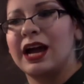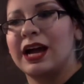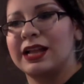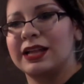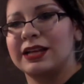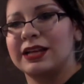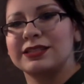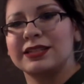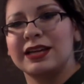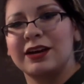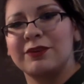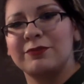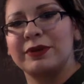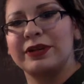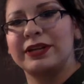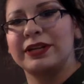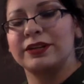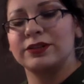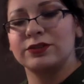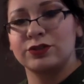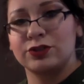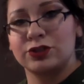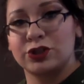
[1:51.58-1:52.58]
I like to have my
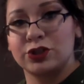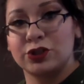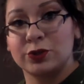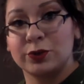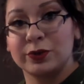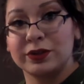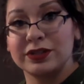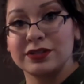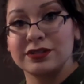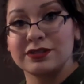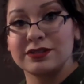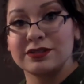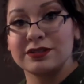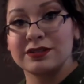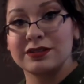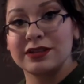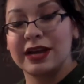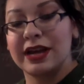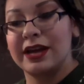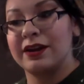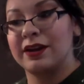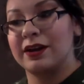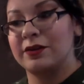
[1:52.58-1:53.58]
nails short
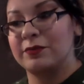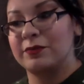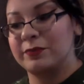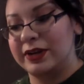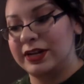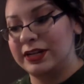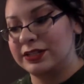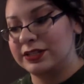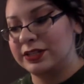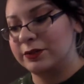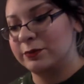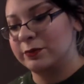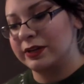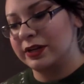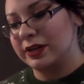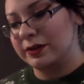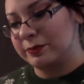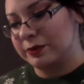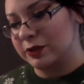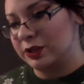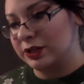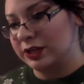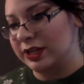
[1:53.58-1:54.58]
and unpainted when
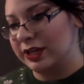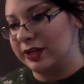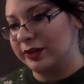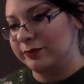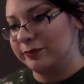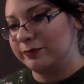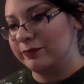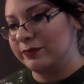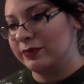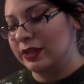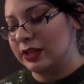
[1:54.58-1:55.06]
I'm cooking.